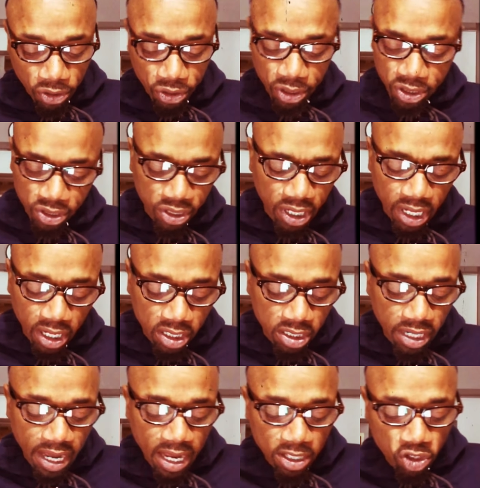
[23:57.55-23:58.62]
this day
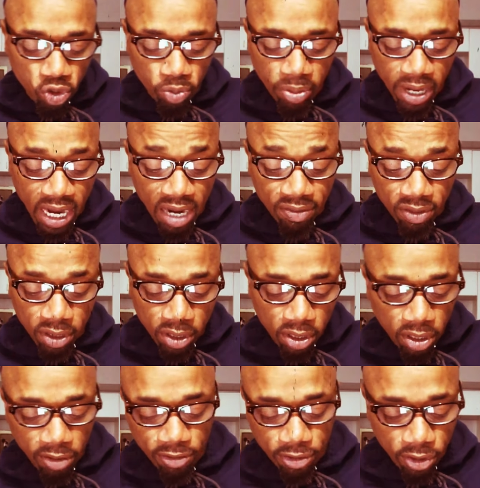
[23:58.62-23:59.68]
is not too bad from
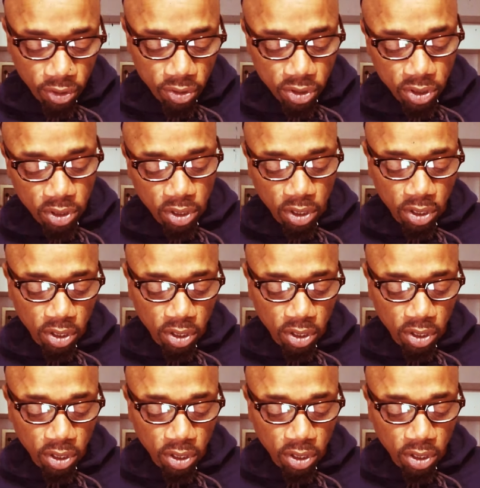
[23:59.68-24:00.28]
confusing.